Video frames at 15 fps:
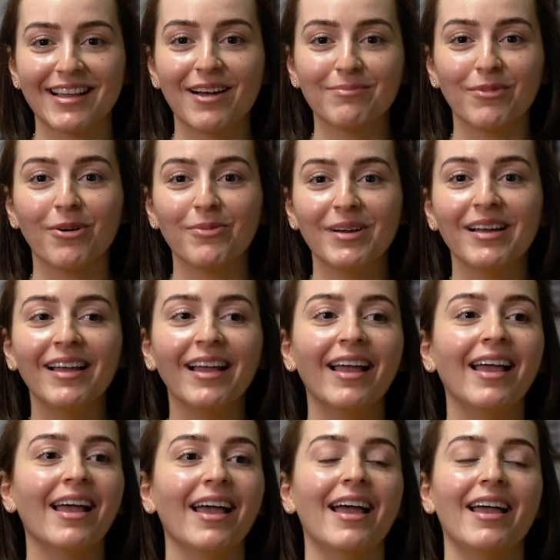that moment
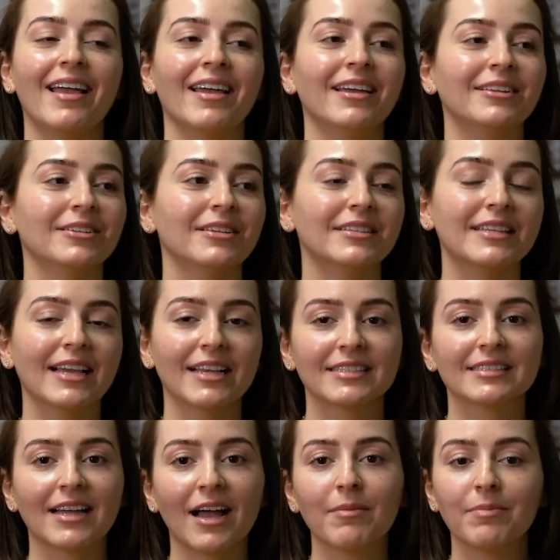and take a
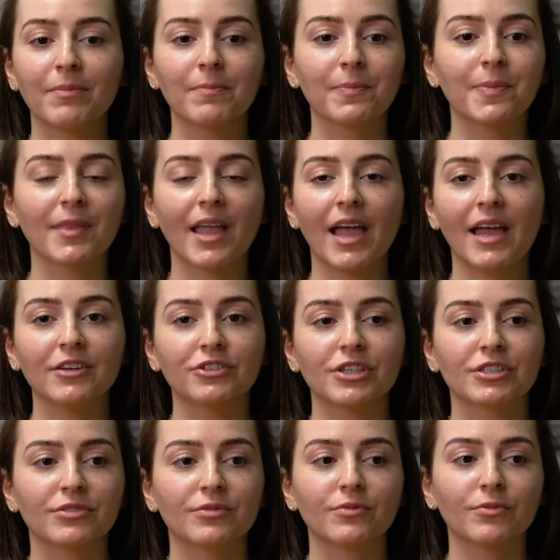step and
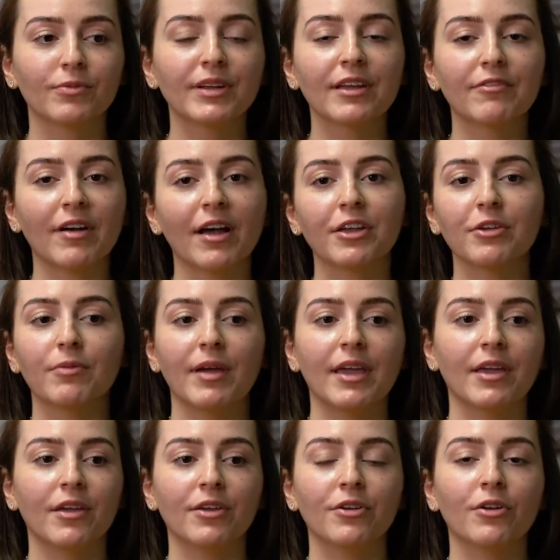just
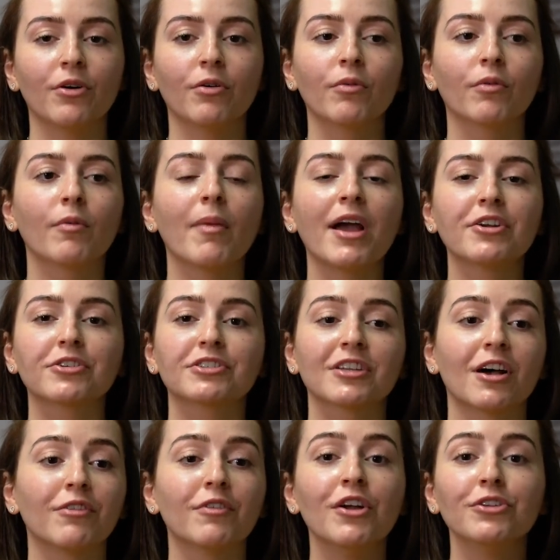reevaluate, you know, remind
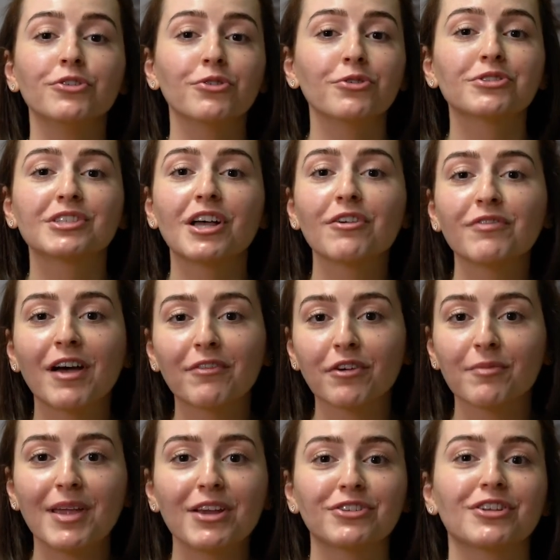yourself, do those
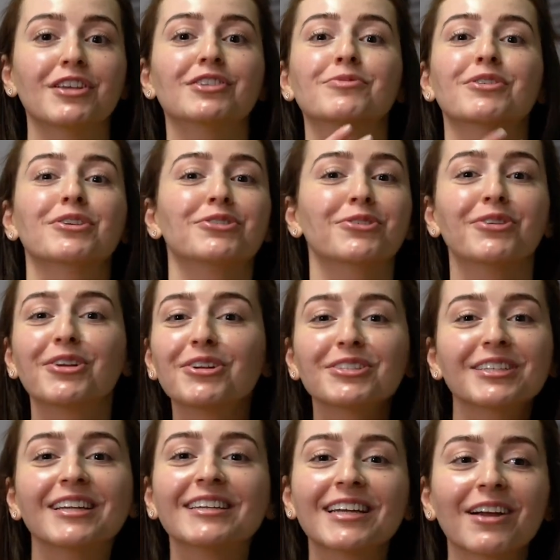self-affirmations when you're doing your
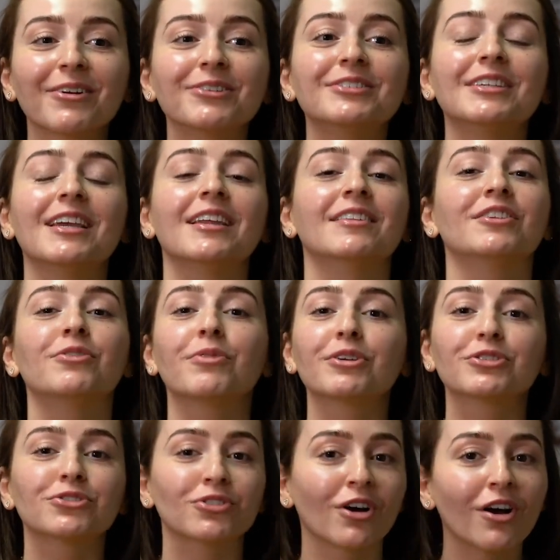skincare routine. You are
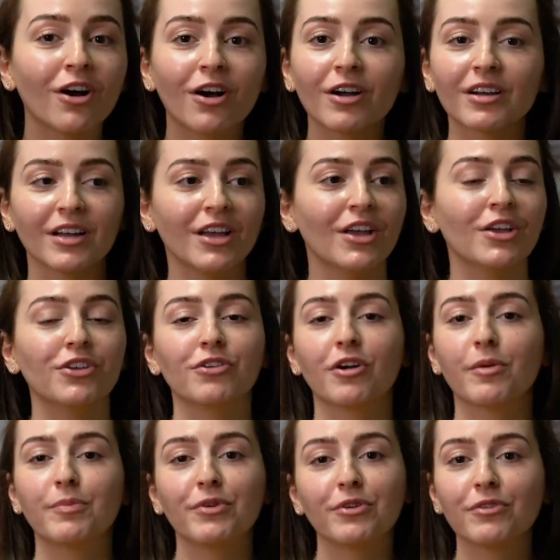strong,
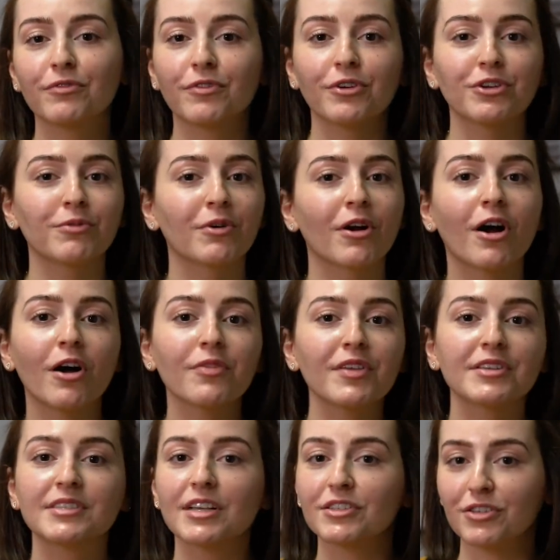you're beautiful, you are all
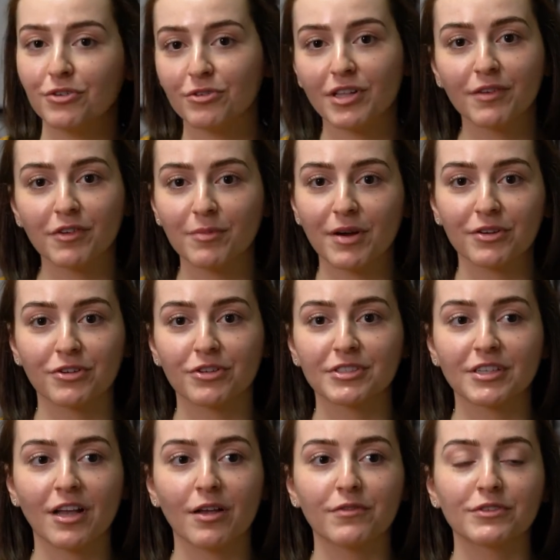these things that you love about
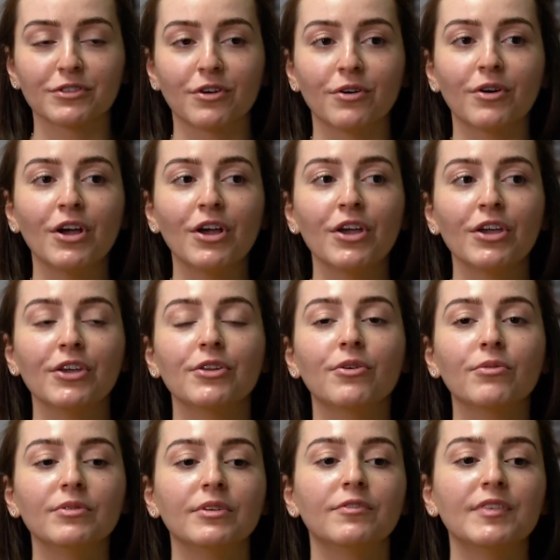yourself, so you
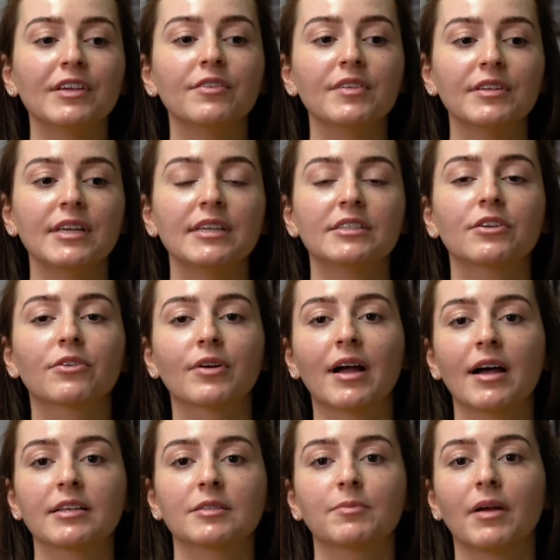don't feel the need to
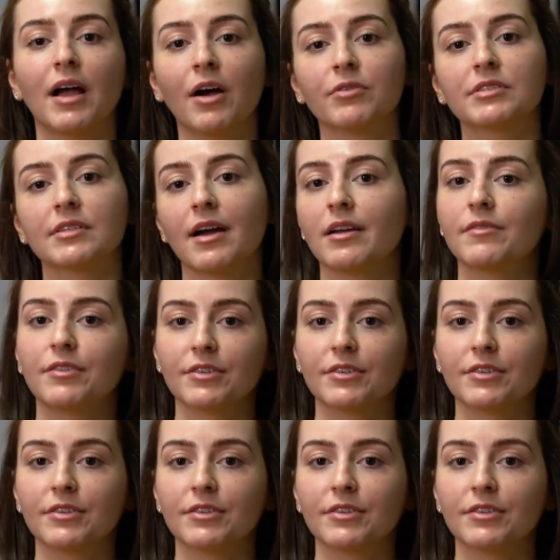grasp outside of